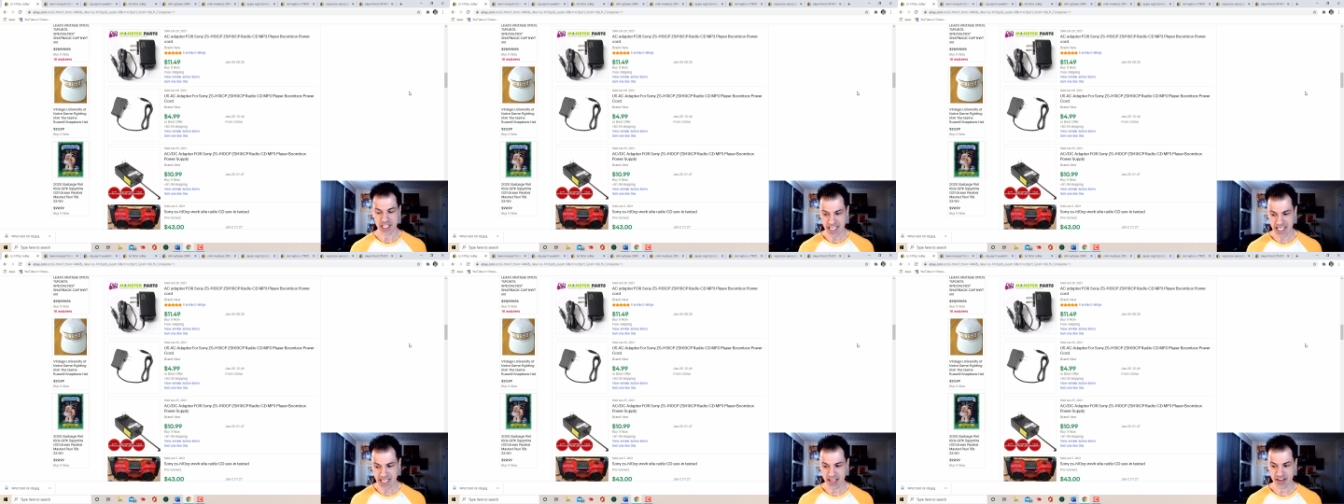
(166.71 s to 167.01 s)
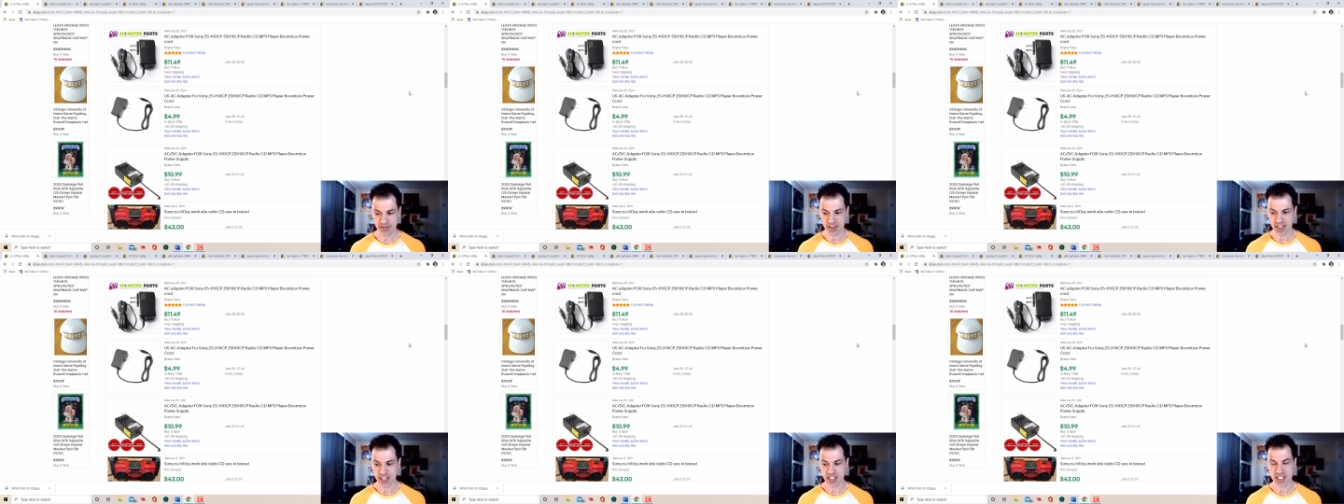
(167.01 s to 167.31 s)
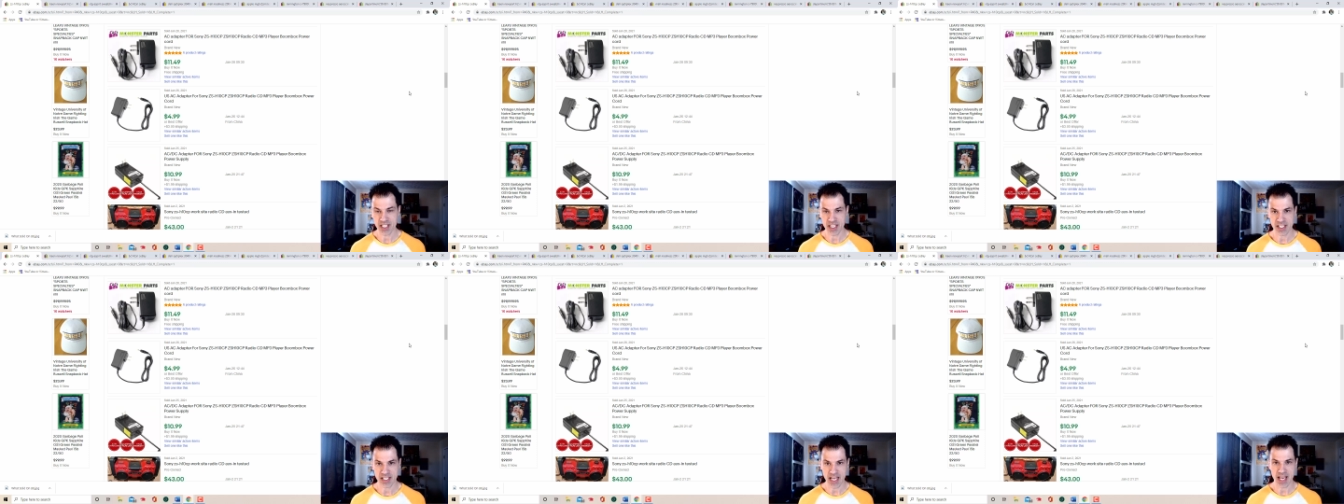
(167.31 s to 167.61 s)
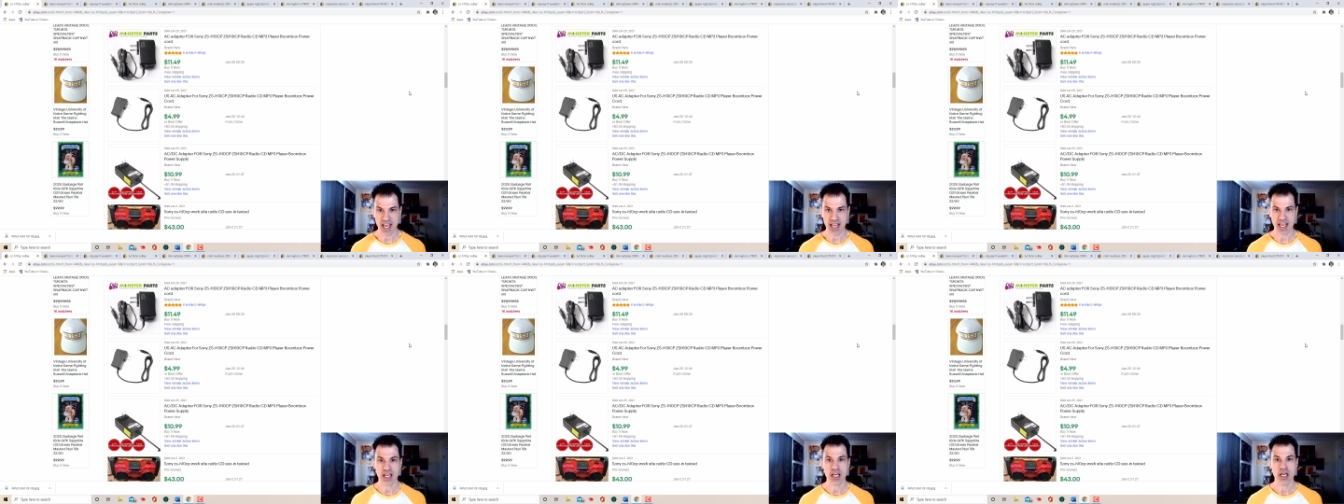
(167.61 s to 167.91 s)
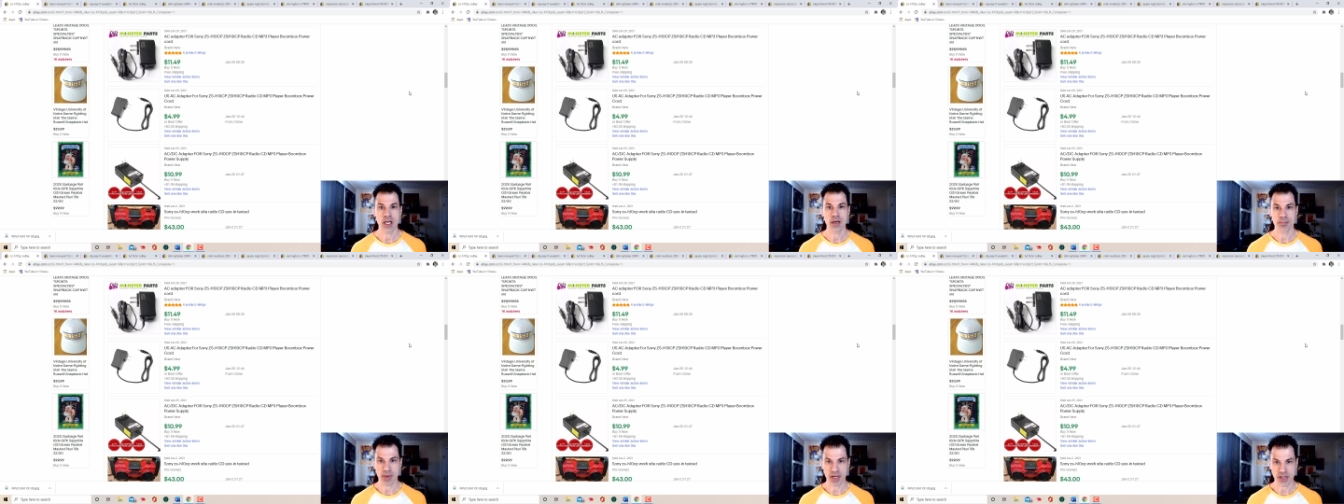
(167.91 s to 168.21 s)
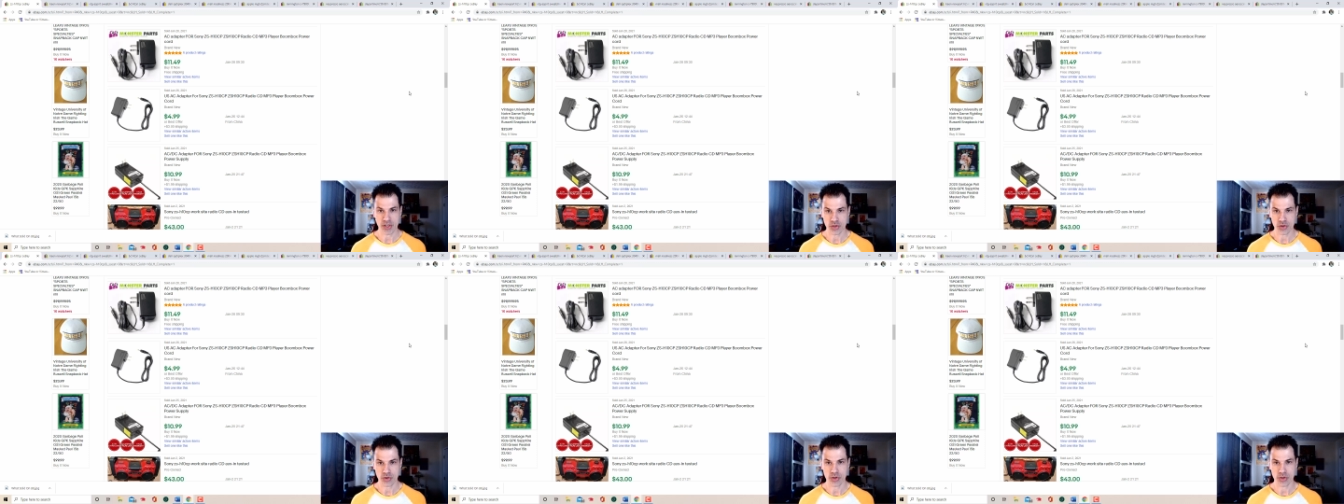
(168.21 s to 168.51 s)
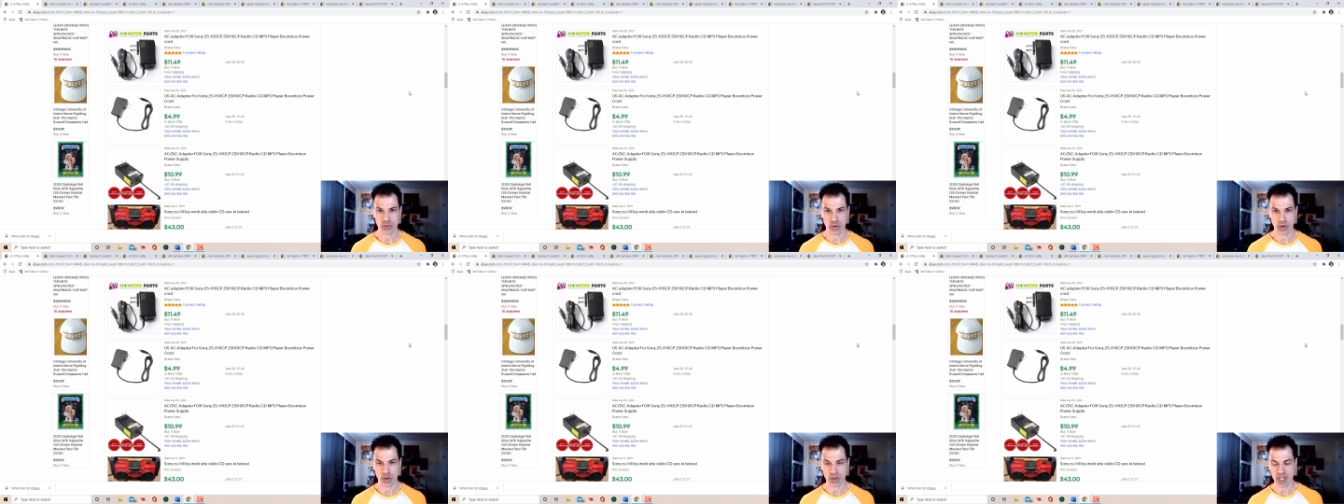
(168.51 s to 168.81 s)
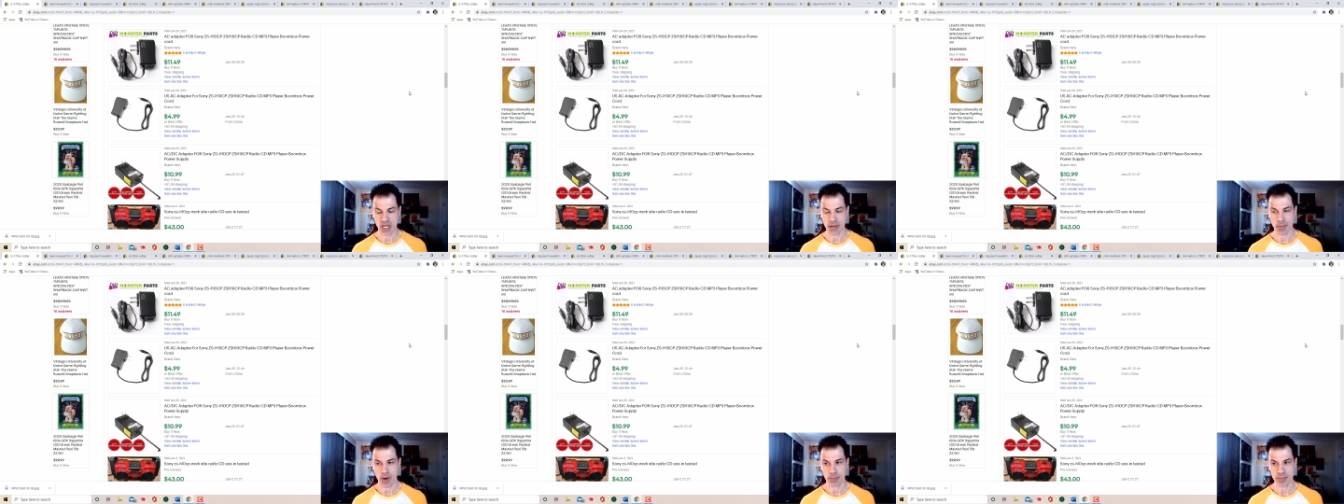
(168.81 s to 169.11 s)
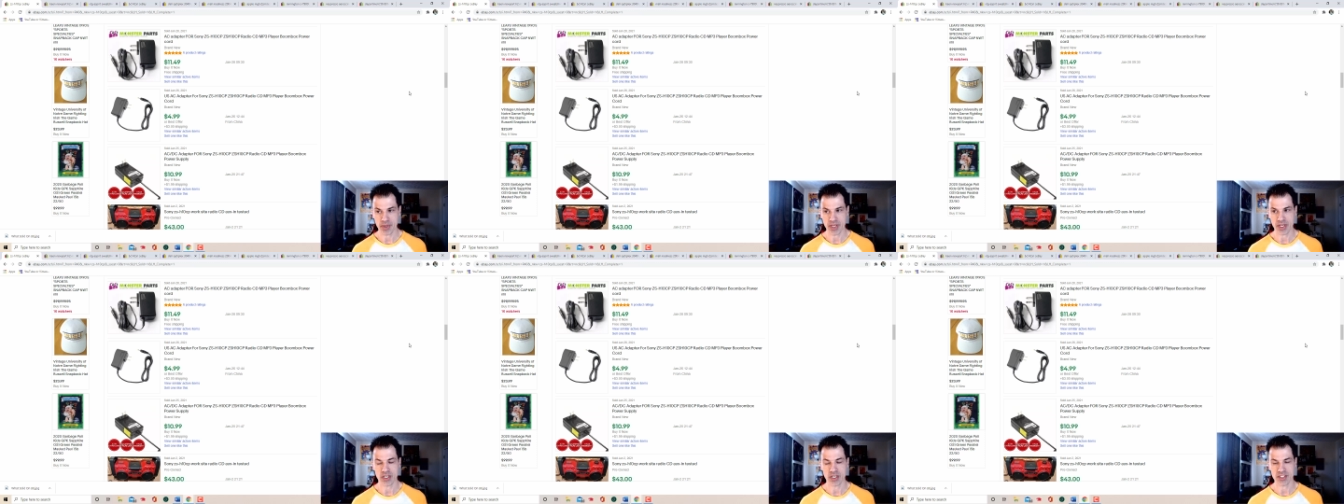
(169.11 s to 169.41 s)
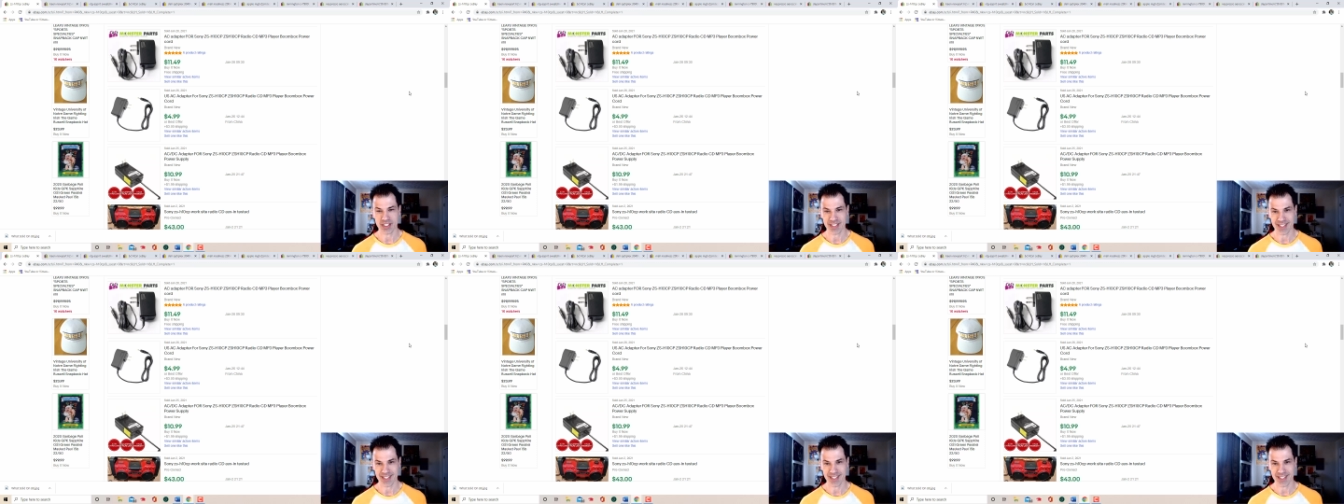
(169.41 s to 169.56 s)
even today, make sure you look them up because